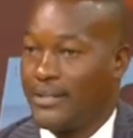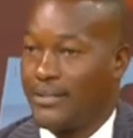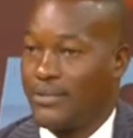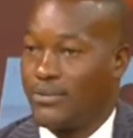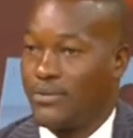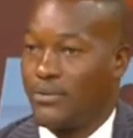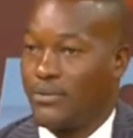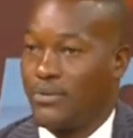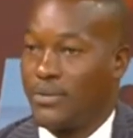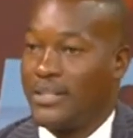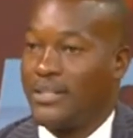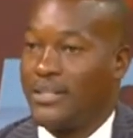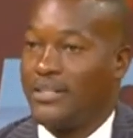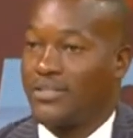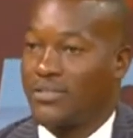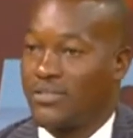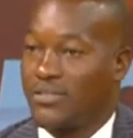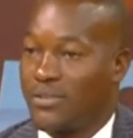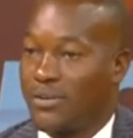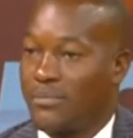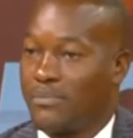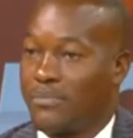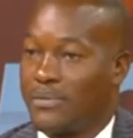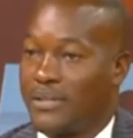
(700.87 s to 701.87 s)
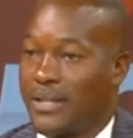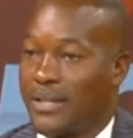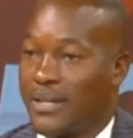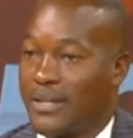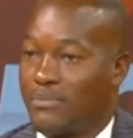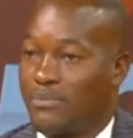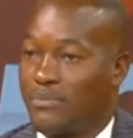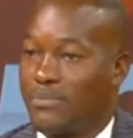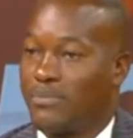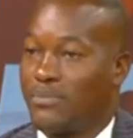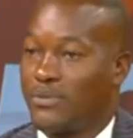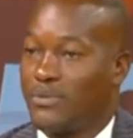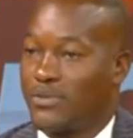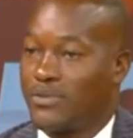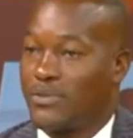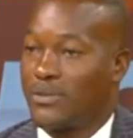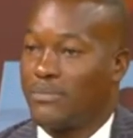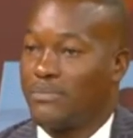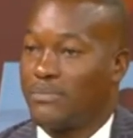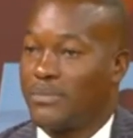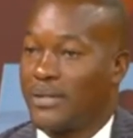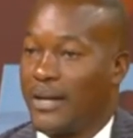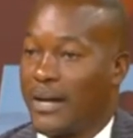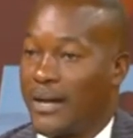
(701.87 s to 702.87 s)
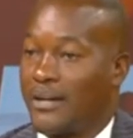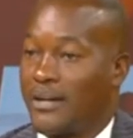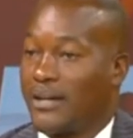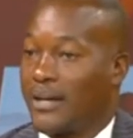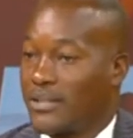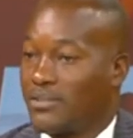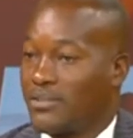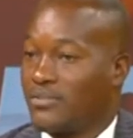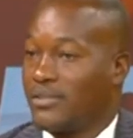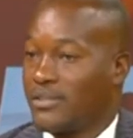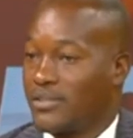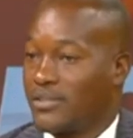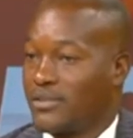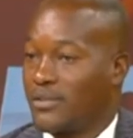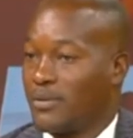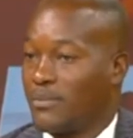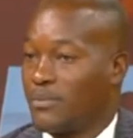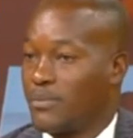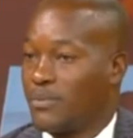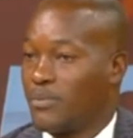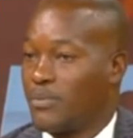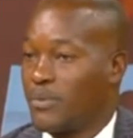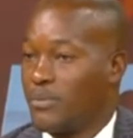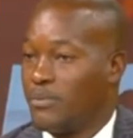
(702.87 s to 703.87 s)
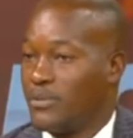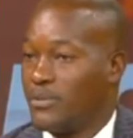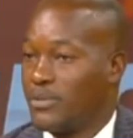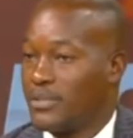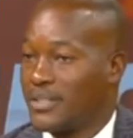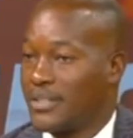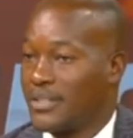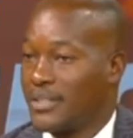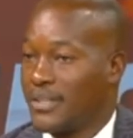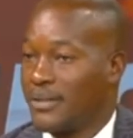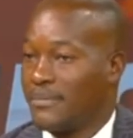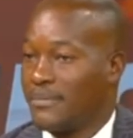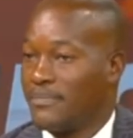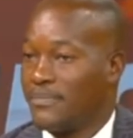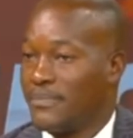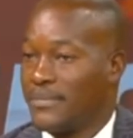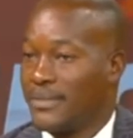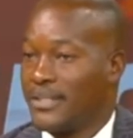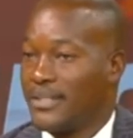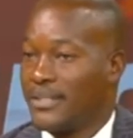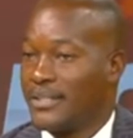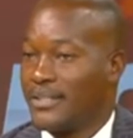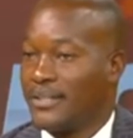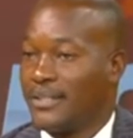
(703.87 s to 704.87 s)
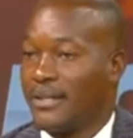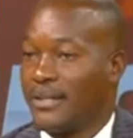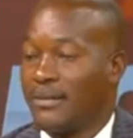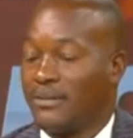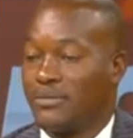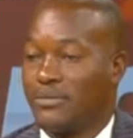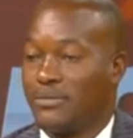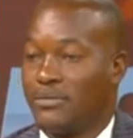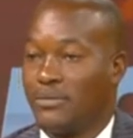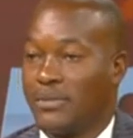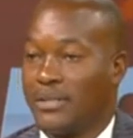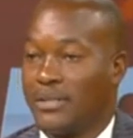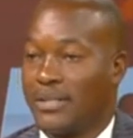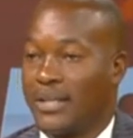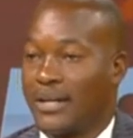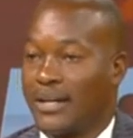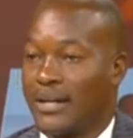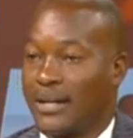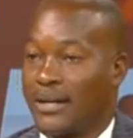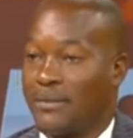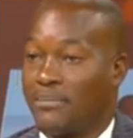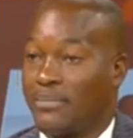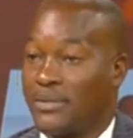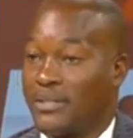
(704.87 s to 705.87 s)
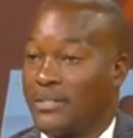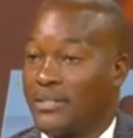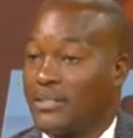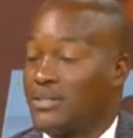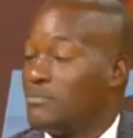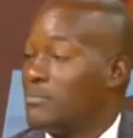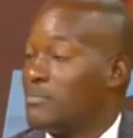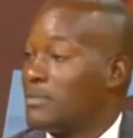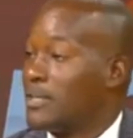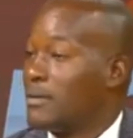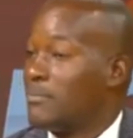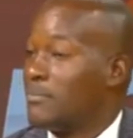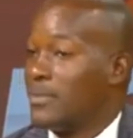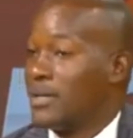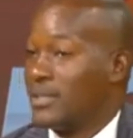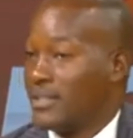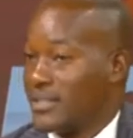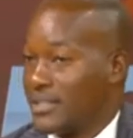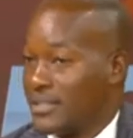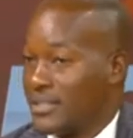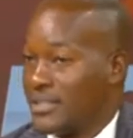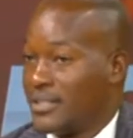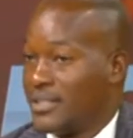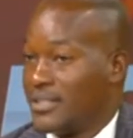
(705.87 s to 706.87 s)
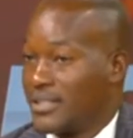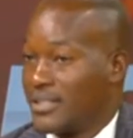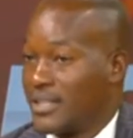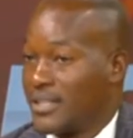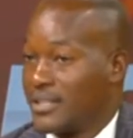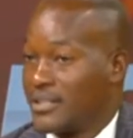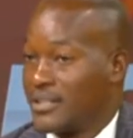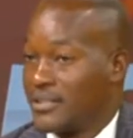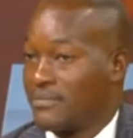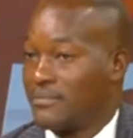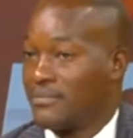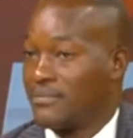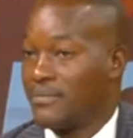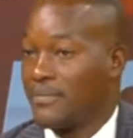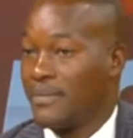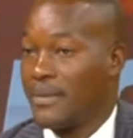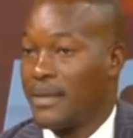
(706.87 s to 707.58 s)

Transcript: So when it stopped that, people stopped and actually stopped promoting them. Uh, so when that happened, it became a disincentive.